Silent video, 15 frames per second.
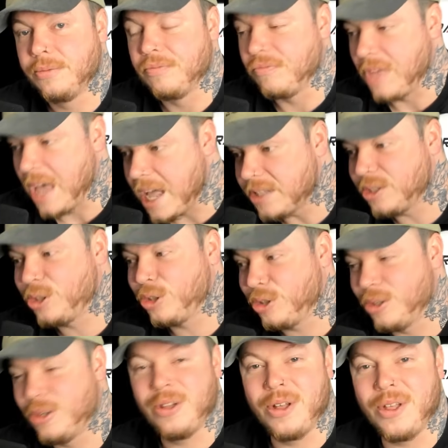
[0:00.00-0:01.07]
that's
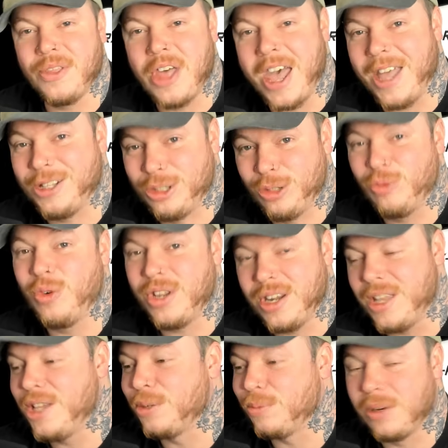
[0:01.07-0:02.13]
when
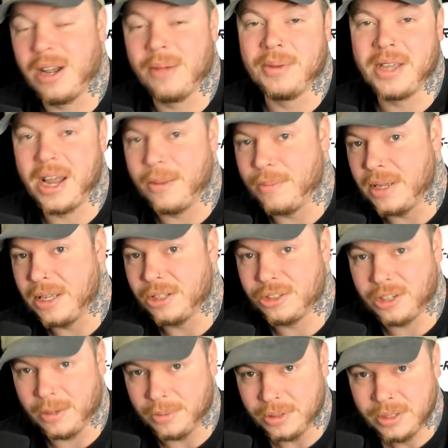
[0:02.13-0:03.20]
he's probably going to be in
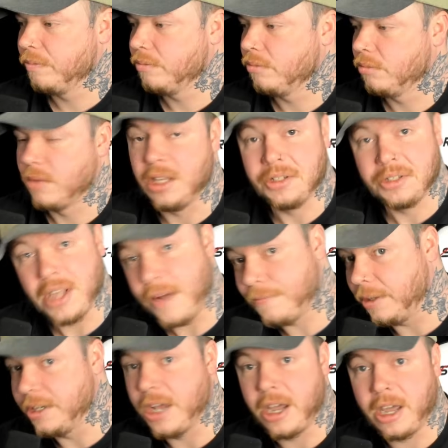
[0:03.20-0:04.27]
trouble. He's
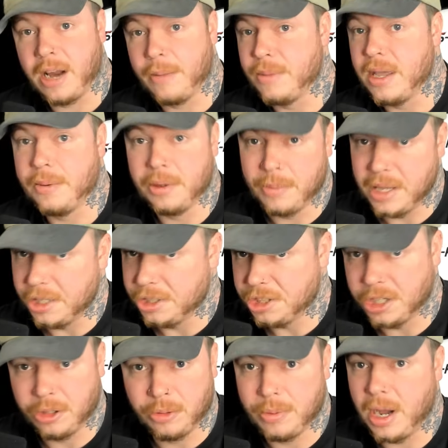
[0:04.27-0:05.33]
definitely not going to be able to be in
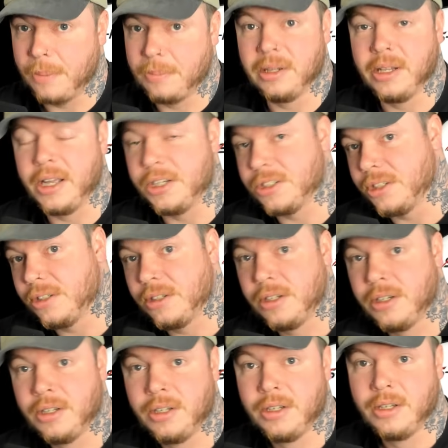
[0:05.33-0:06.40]
general population.
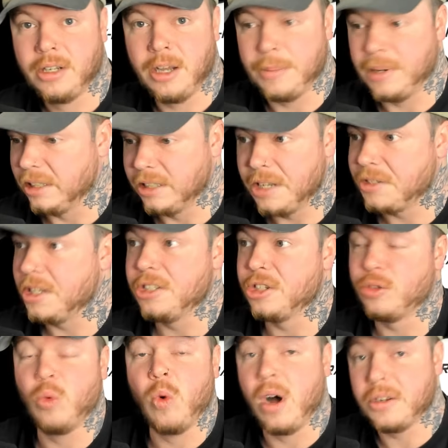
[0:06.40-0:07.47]
I mean, unless he just
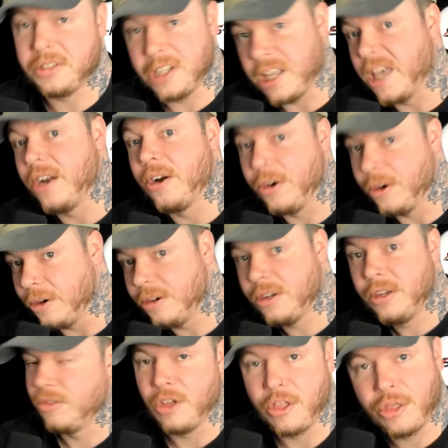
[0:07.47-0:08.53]
wants to get hurt.
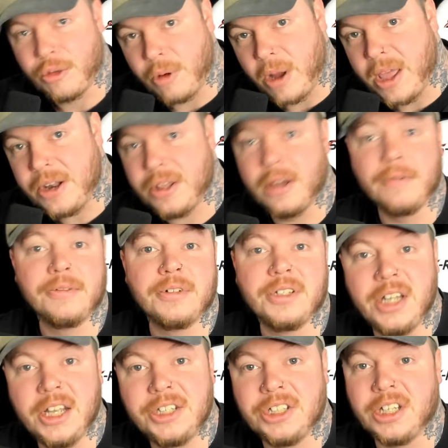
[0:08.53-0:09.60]
The threat of
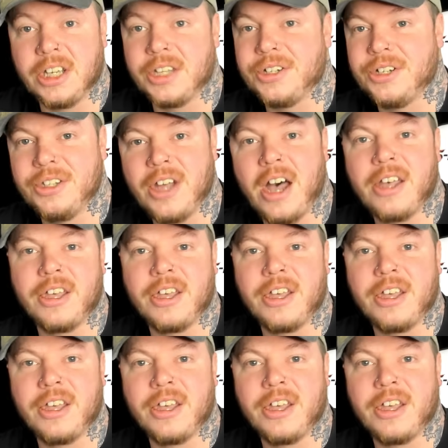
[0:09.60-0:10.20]
snitching is not